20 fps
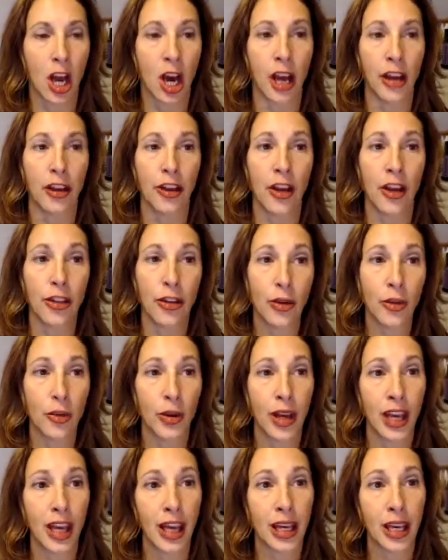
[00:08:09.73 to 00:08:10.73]
Another
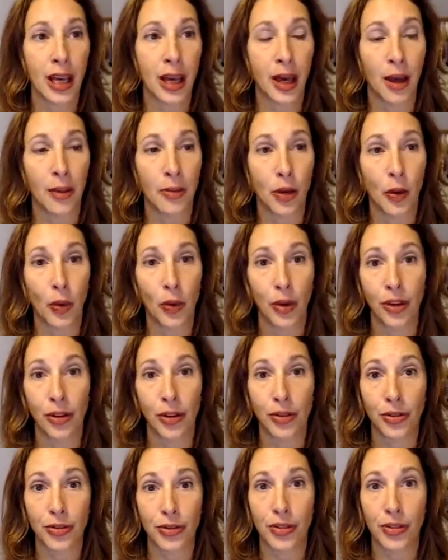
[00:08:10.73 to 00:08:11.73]
way the
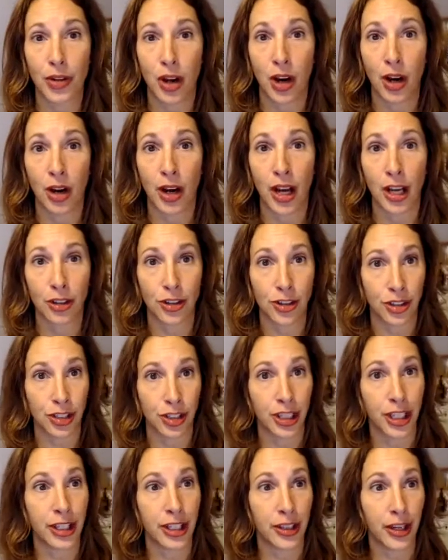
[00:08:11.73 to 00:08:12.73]
oils are
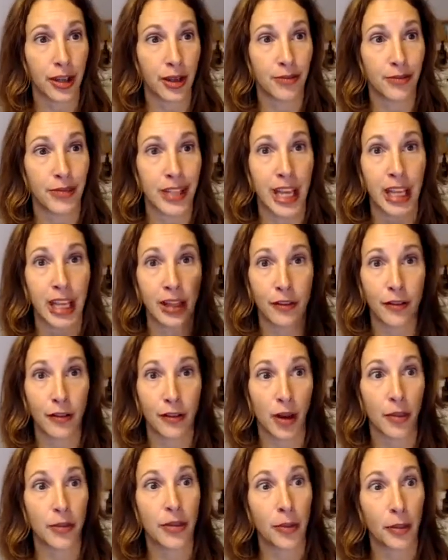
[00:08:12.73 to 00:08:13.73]
actually taken
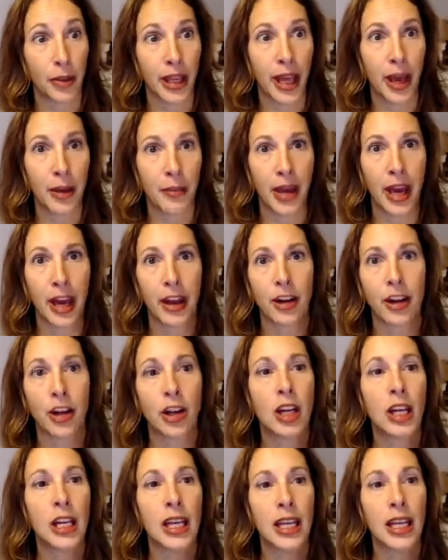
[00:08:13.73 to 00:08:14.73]
from the plant
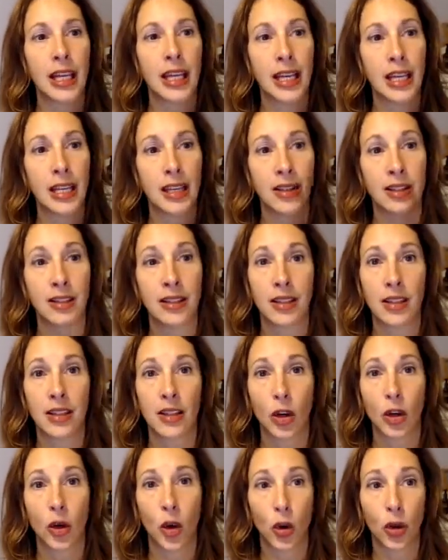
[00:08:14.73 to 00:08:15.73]
matter is
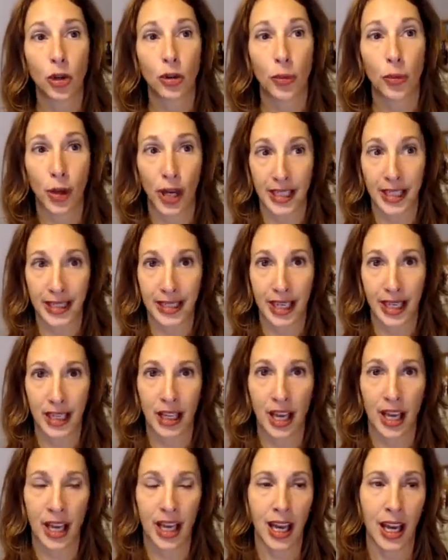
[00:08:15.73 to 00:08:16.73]
cold pressing,